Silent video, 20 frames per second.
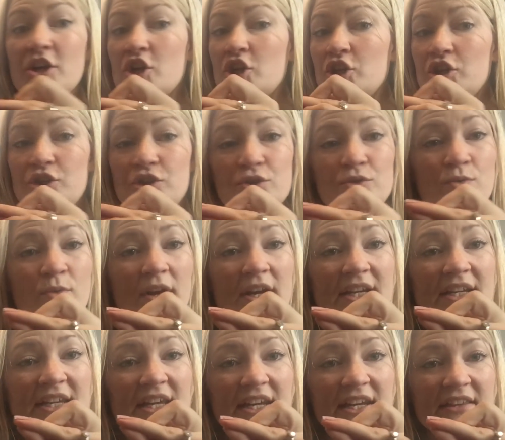You want
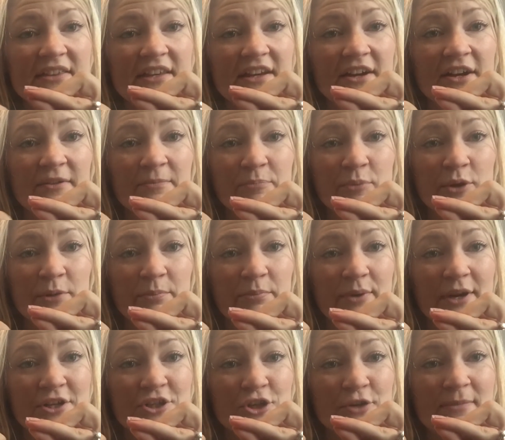to get in there, put
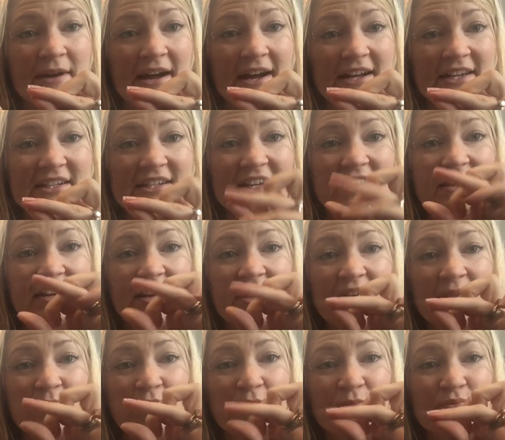pressure behind it,
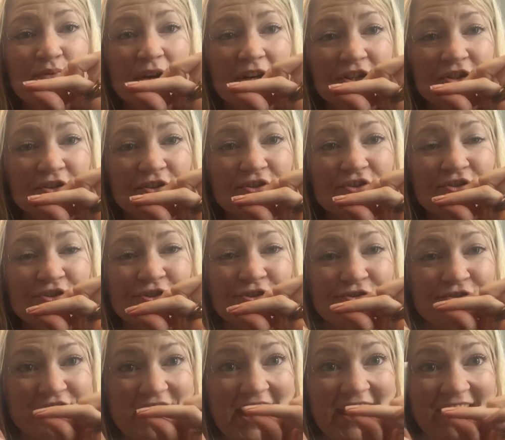put pressure under your
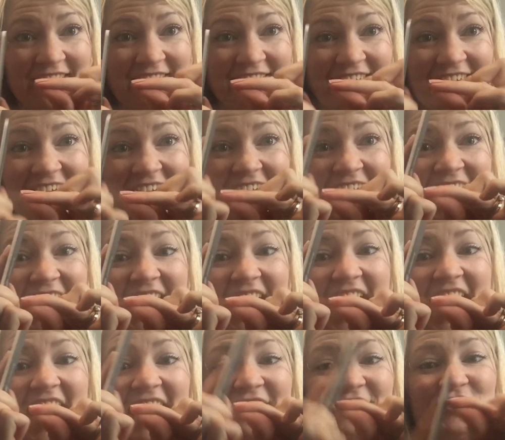nail,
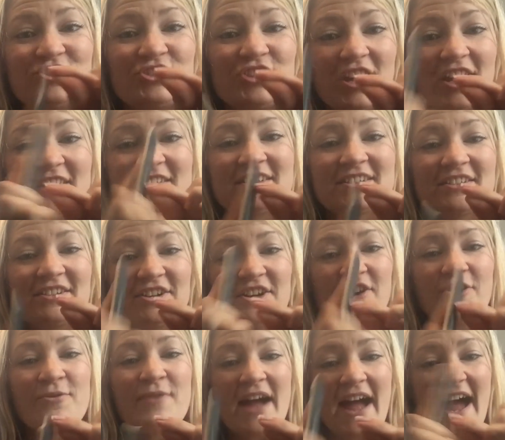and just
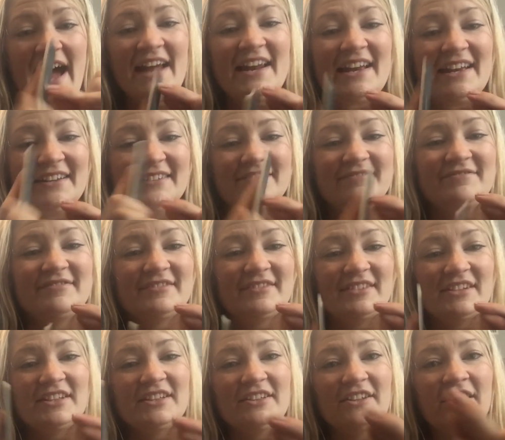go at it.
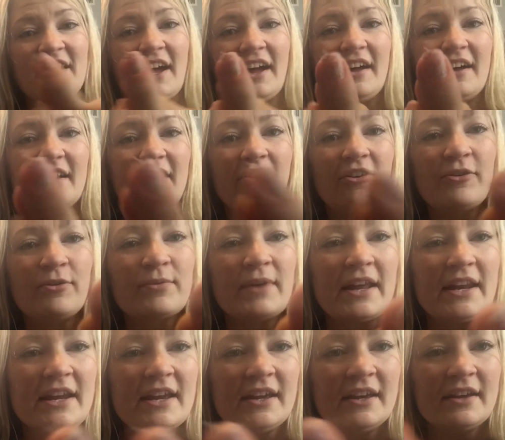Look at
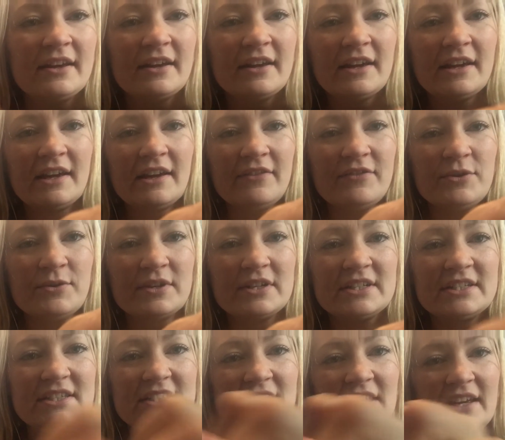already, if you can
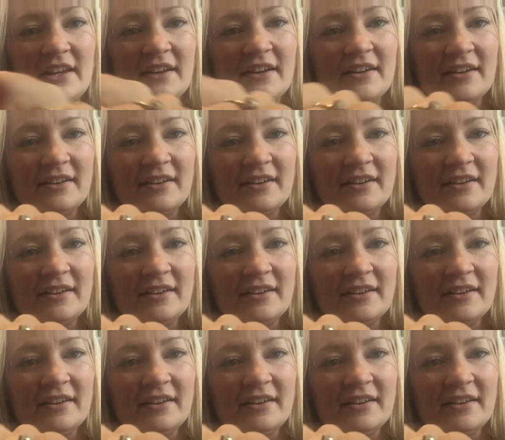see